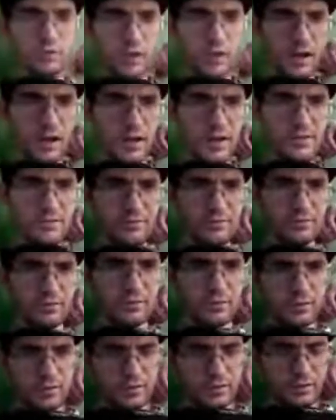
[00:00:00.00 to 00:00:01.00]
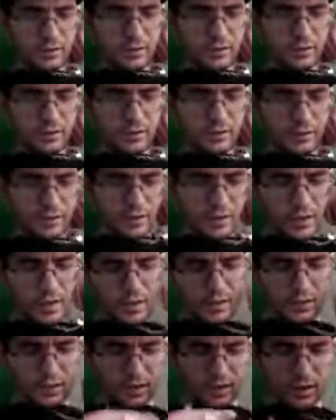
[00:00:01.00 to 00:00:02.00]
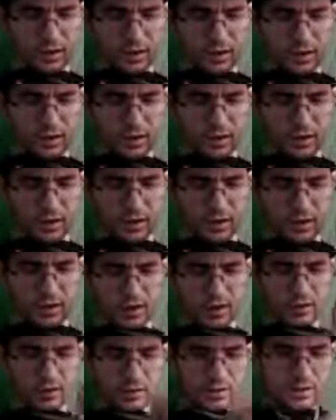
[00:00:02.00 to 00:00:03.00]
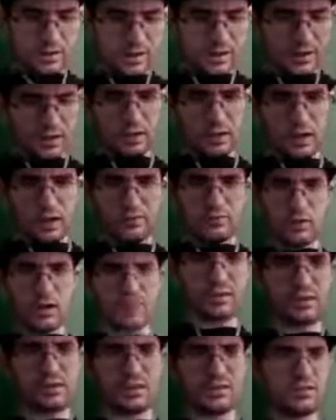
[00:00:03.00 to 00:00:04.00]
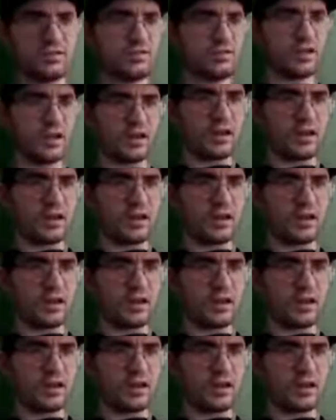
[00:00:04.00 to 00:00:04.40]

Drive in kind of recompense of